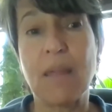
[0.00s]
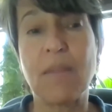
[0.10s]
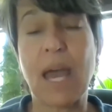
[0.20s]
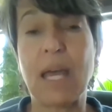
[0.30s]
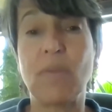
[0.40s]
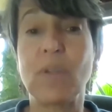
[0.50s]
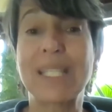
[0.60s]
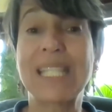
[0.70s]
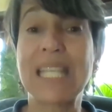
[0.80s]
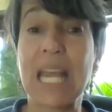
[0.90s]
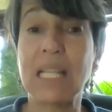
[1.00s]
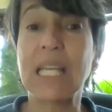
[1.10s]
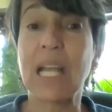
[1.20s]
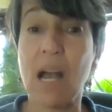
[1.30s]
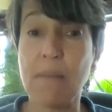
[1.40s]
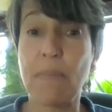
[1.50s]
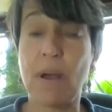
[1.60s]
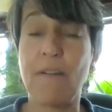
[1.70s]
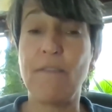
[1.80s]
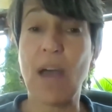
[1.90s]
that the scaling up
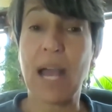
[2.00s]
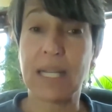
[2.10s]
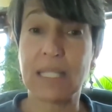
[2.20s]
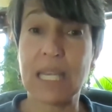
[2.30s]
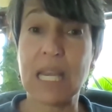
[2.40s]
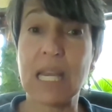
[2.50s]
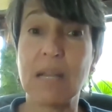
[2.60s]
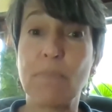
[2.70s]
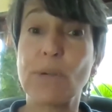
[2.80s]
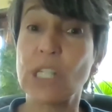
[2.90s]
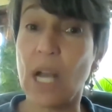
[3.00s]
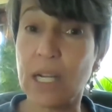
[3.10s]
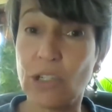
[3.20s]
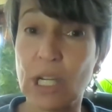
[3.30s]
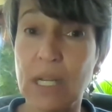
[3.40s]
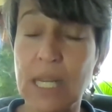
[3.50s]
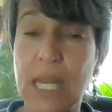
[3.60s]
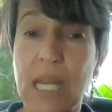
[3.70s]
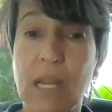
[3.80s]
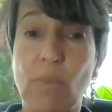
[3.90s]
of vaccine production,
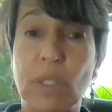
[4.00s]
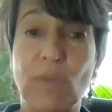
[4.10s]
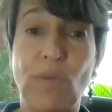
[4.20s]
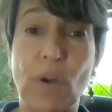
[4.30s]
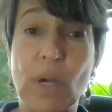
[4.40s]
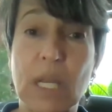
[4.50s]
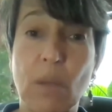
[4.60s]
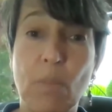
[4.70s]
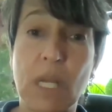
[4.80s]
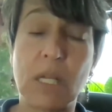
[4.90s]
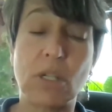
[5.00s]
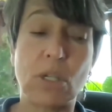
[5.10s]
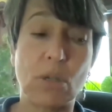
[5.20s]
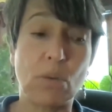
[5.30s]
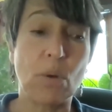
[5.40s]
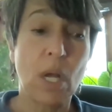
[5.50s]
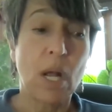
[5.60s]
he was very committed to